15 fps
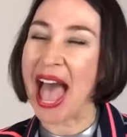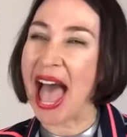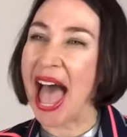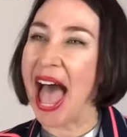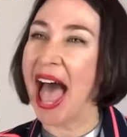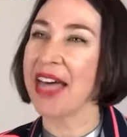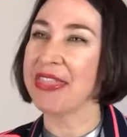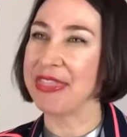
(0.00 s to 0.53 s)

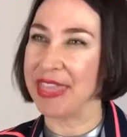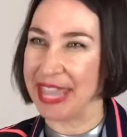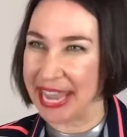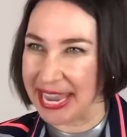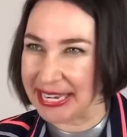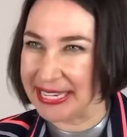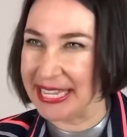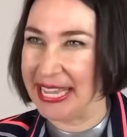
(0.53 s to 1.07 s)
are the
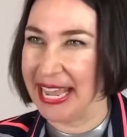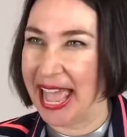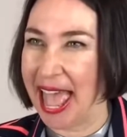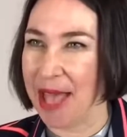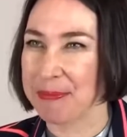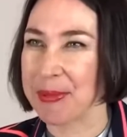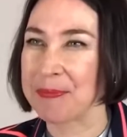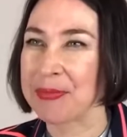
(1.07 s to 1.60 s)
Headgear
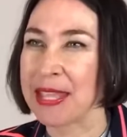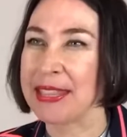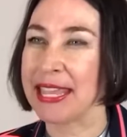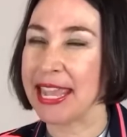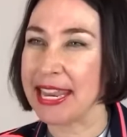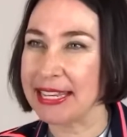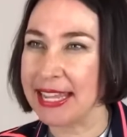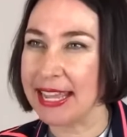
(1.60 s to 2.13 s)
app. The
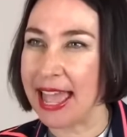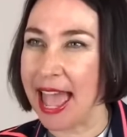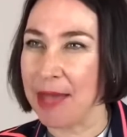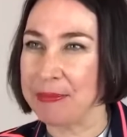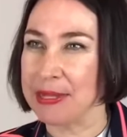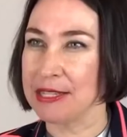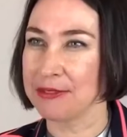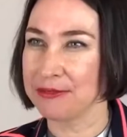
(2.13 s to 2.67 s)
Headgear
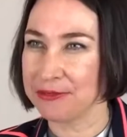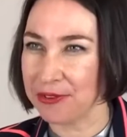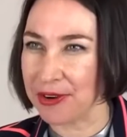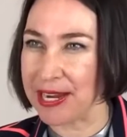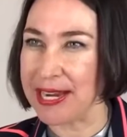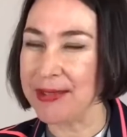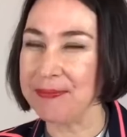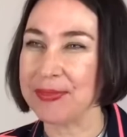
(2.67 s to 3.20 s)
app is
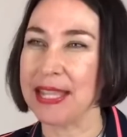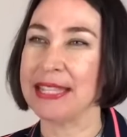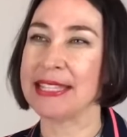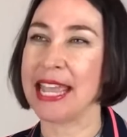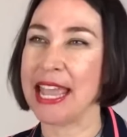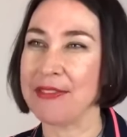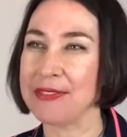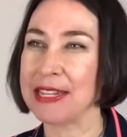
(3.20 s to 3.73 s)
free,
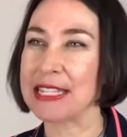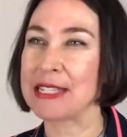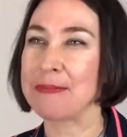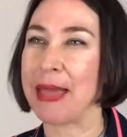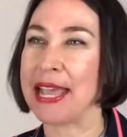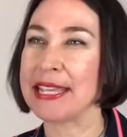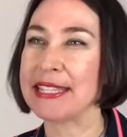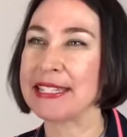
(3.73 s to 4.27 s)
it's
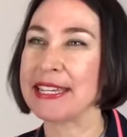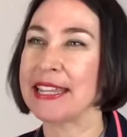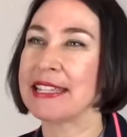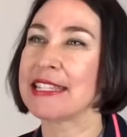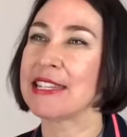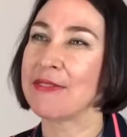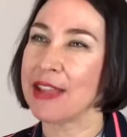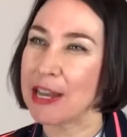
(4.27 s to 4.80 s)
evidence-based,
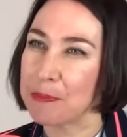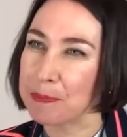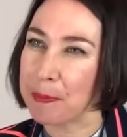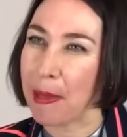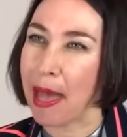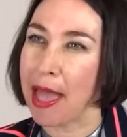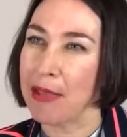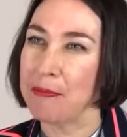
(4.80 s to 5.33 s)
it's developed
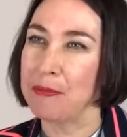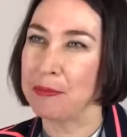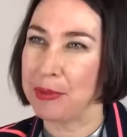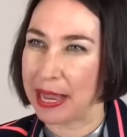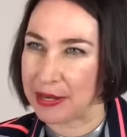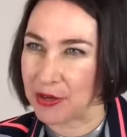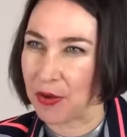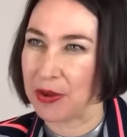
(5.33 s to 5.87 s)
by
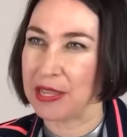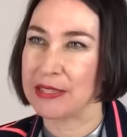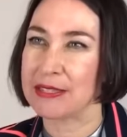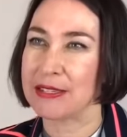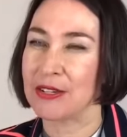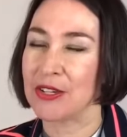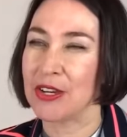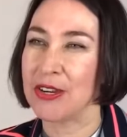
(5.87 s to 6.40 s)
Black Dog
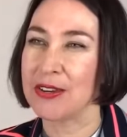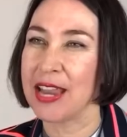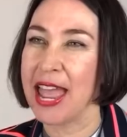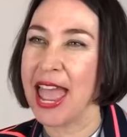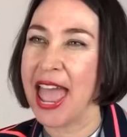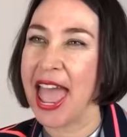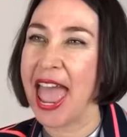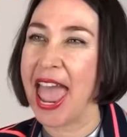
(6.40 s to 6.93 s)
Institute,
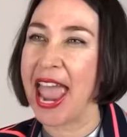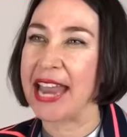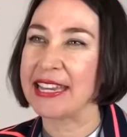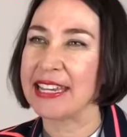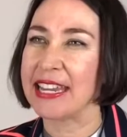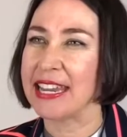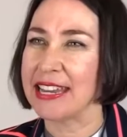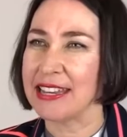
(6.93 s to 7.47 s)

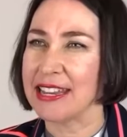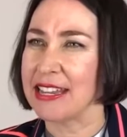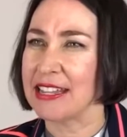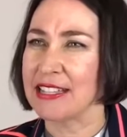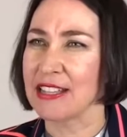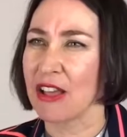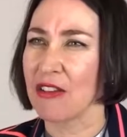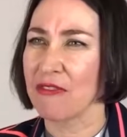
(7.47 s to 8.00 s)
and it
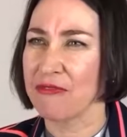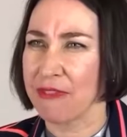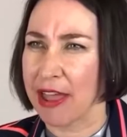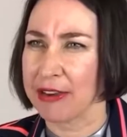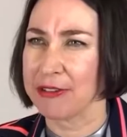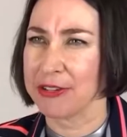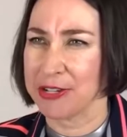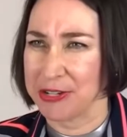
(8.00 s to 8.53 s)
is
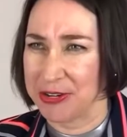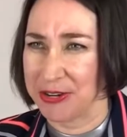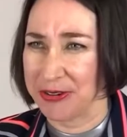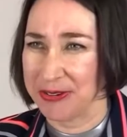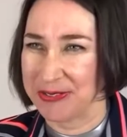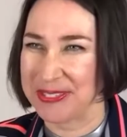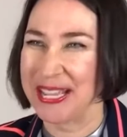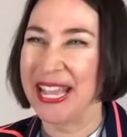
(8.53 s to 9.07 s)
fun to
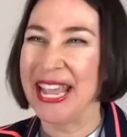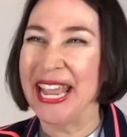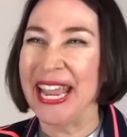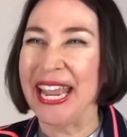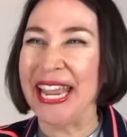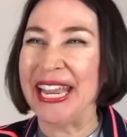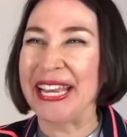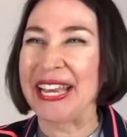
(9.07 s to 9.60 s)
use.
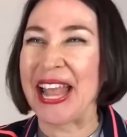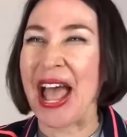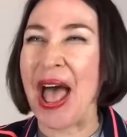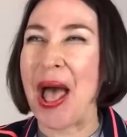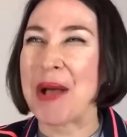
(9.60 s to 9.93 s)
It